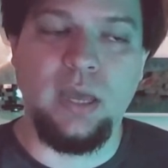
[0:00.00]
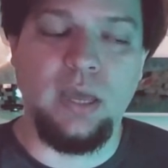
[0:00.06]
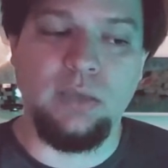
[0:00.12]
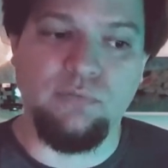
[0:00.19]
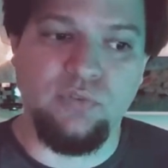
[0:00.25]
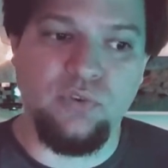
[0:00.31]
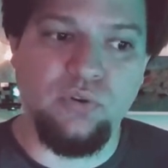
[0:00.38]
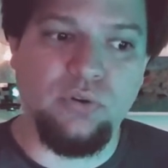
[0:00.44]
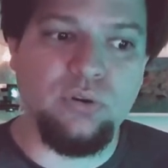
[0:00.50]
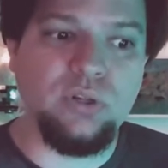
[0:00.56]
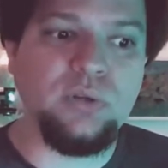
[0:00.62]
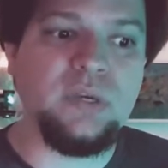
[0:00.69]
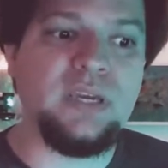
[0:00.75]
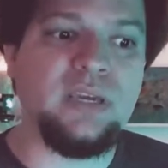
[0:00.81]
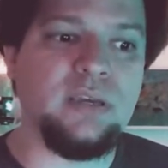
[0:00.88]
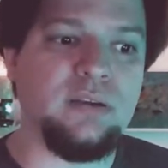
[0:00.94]
If you're
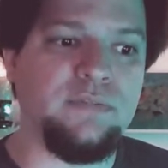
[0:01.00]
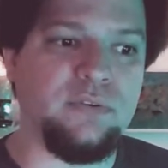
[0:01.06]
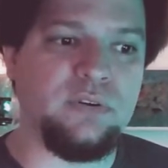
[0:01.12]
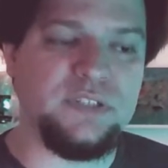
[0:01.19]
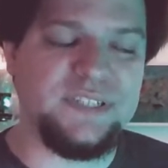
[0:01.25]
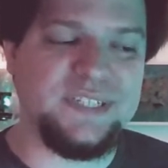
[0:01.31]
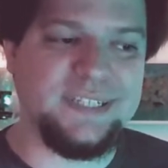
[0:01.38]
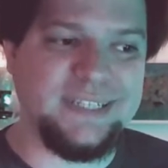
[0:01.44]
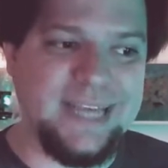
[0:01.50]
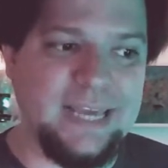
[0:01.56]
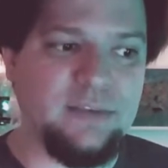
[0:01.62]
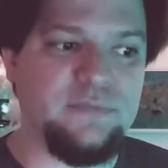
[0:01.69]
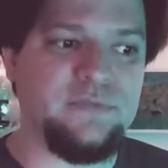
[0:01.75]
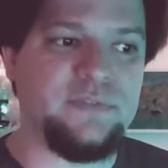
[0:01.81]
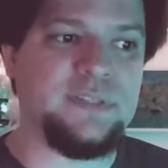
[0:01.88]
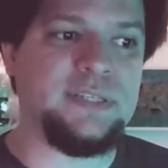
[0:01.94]
looking for
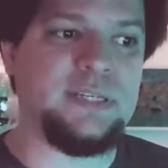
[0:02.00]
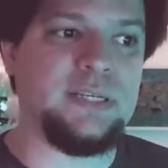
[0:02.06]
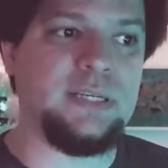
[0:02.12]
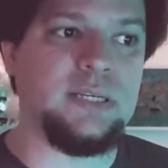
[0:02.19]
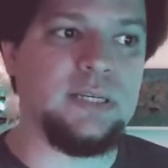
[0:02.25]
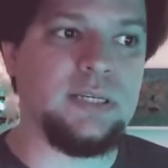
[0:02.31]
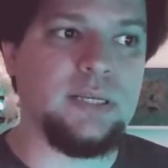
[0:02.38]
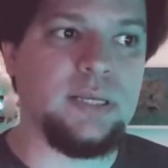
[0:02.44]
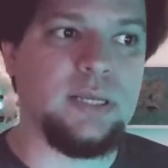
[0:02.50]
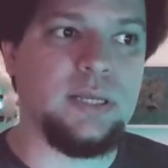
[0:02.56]
safety,